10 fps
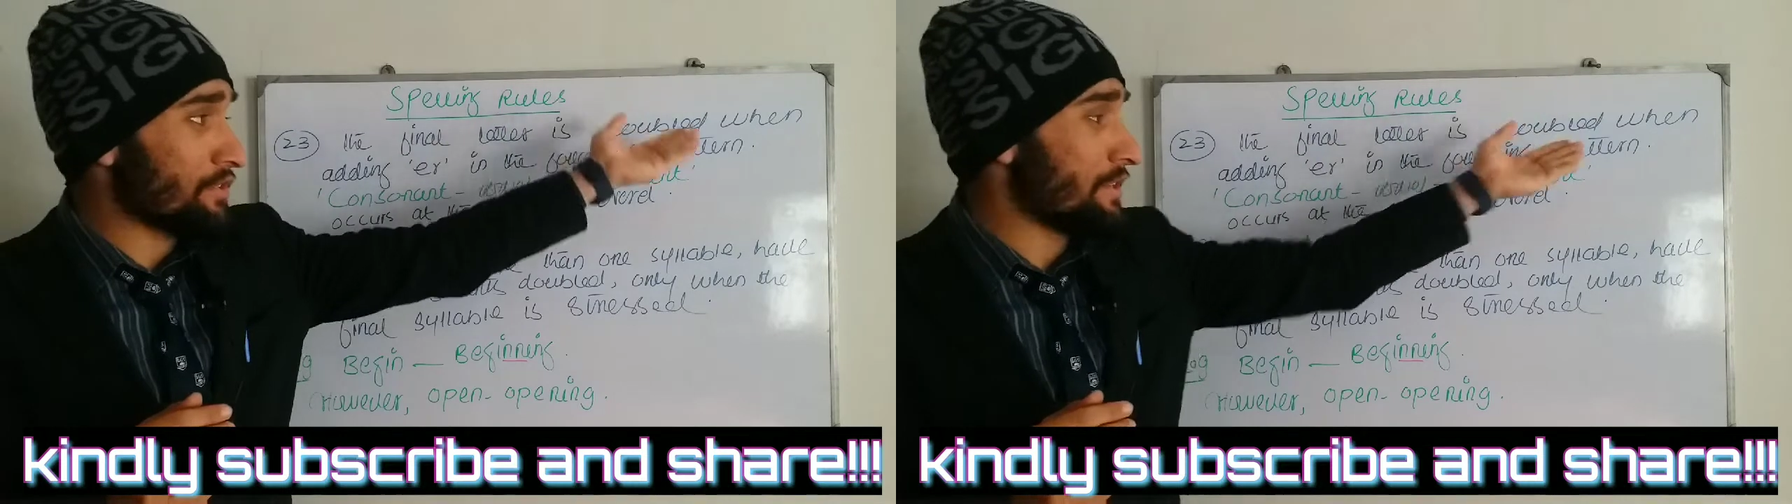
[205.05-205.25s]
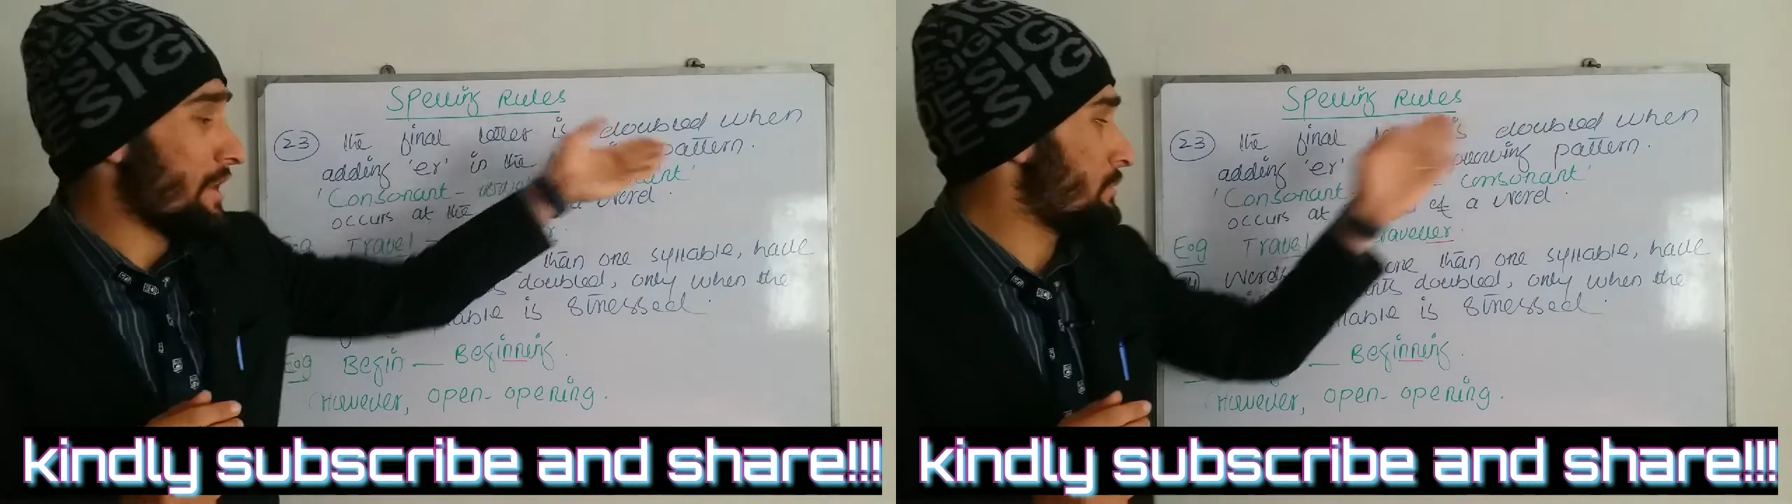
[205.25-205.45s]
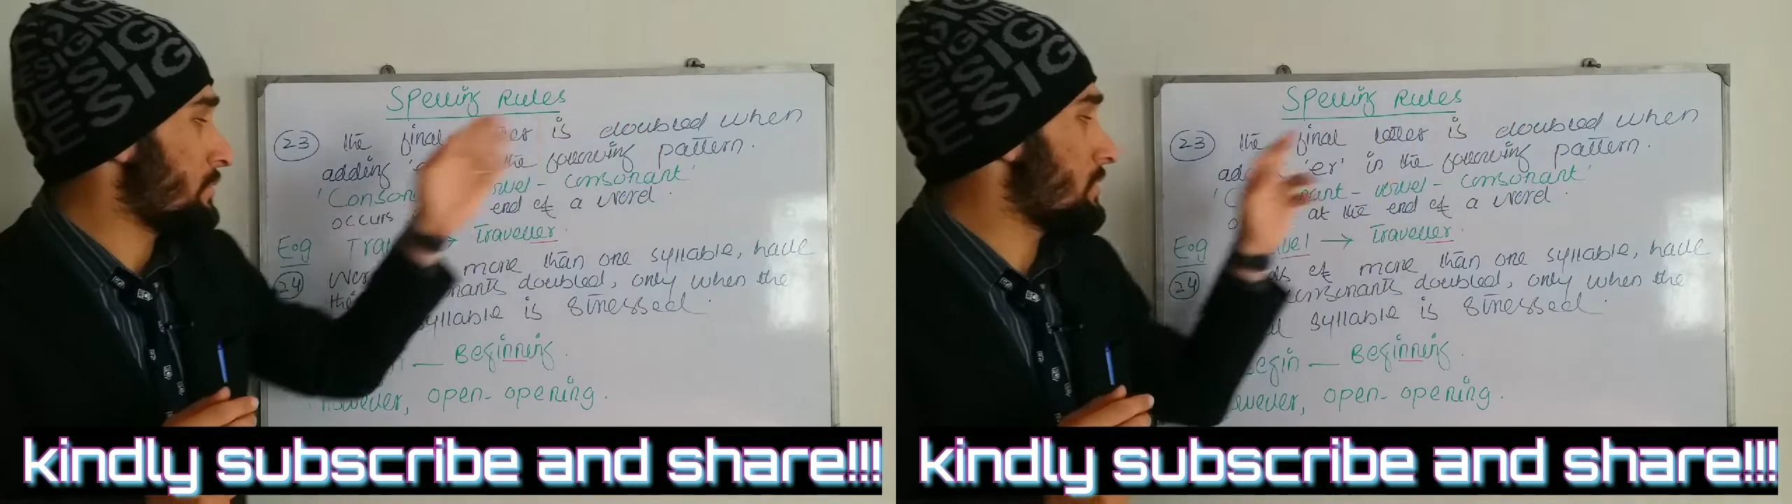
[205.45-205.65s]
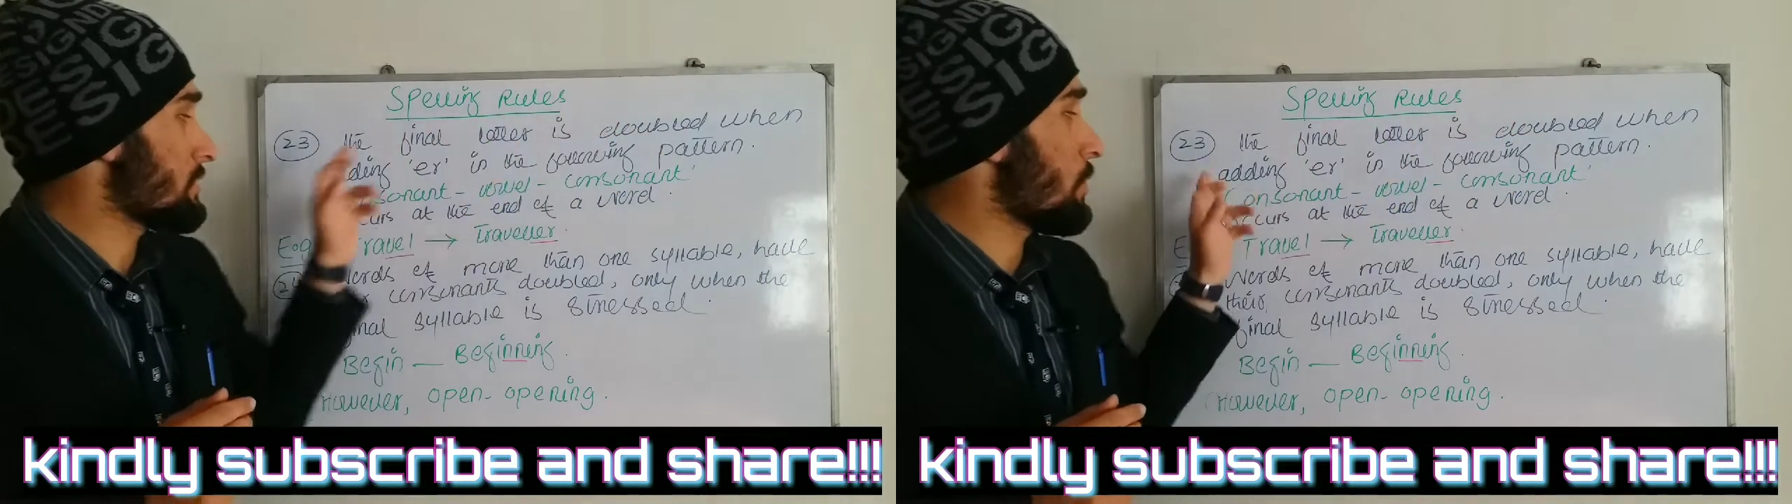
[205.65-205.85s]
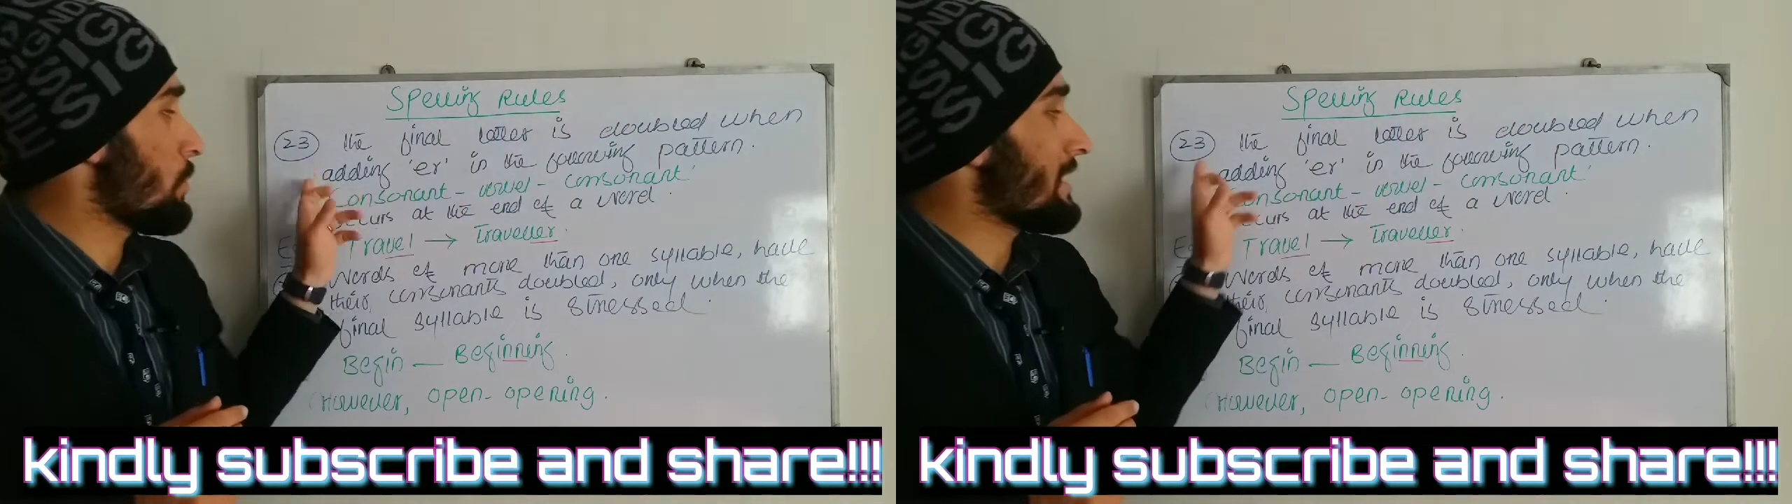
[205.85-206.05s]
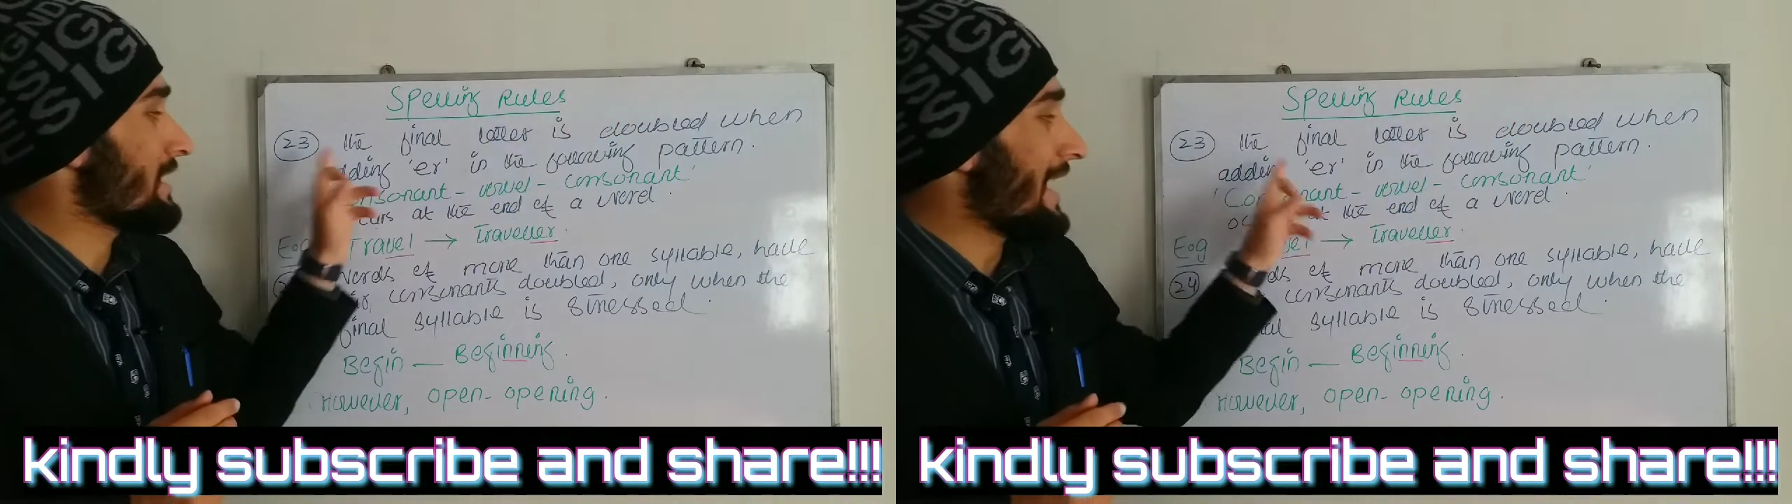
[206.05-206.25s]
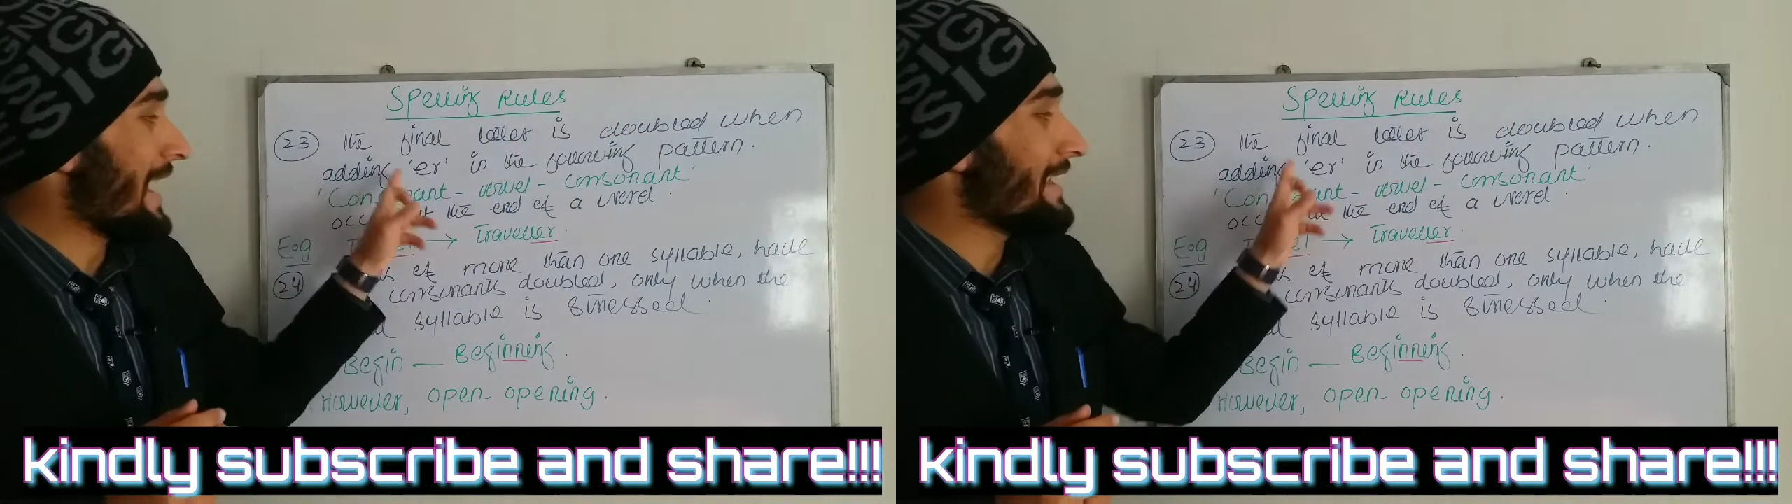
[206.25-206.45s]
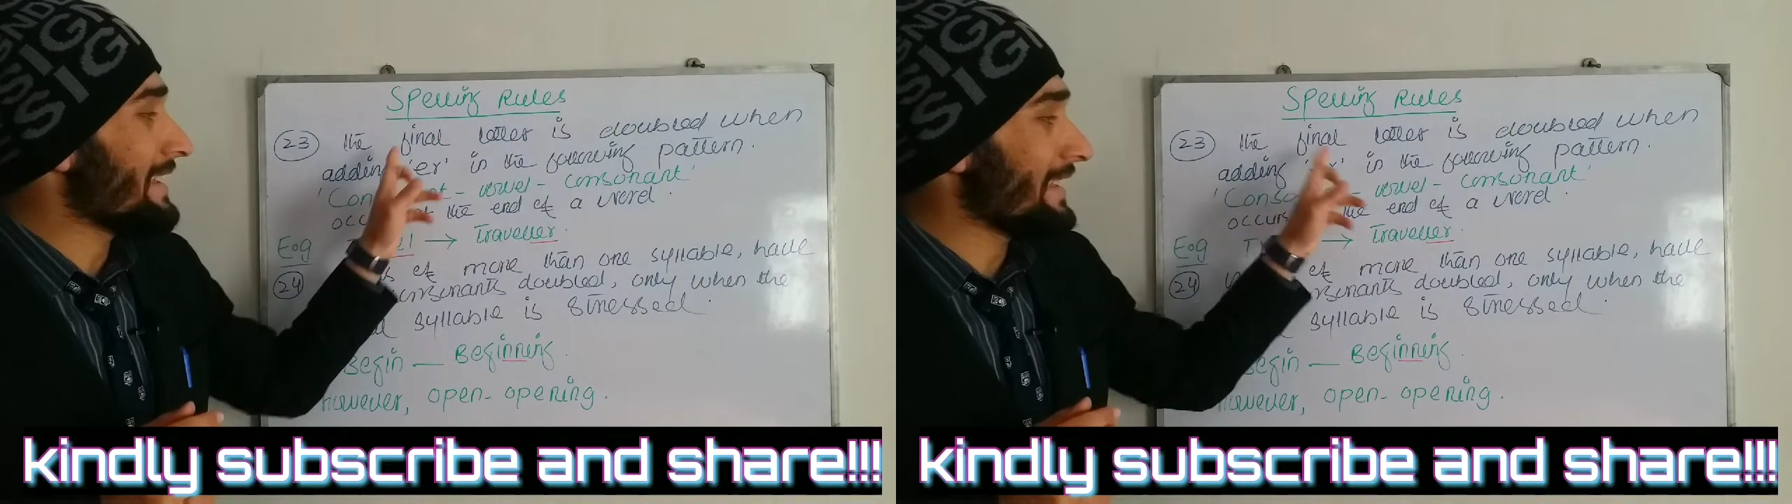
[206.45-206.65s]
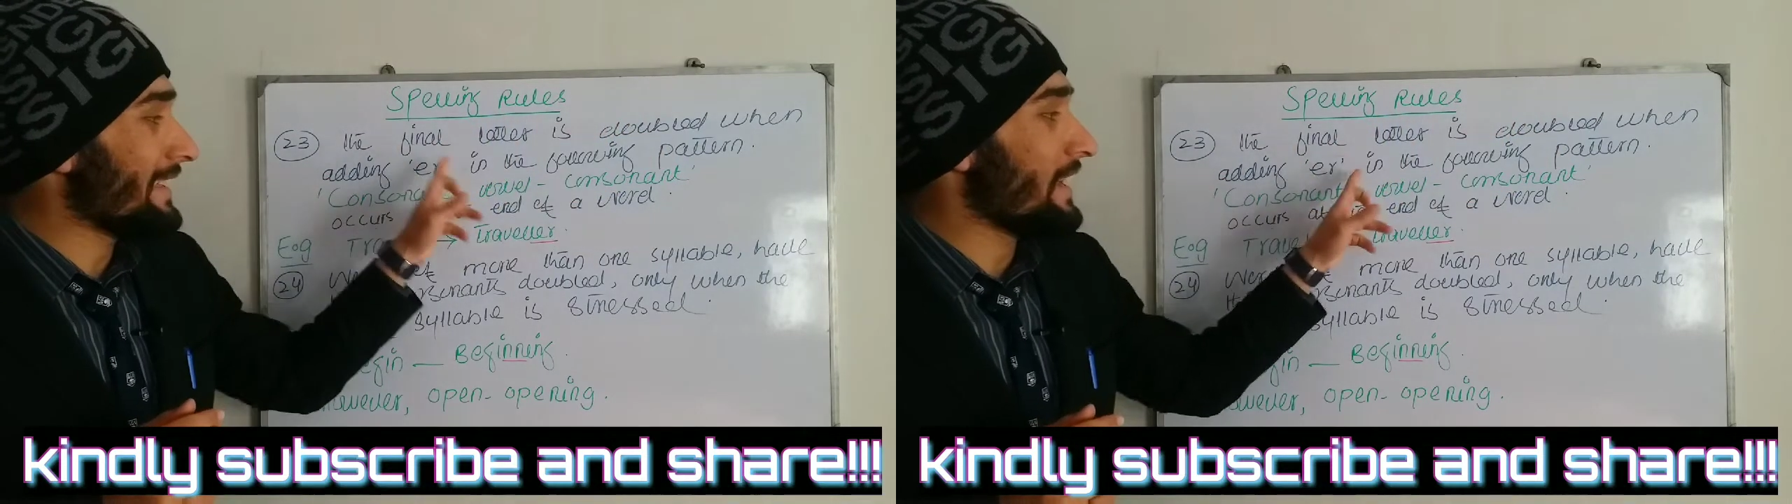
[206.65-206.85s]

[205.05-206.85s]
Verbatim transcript: doubled when adding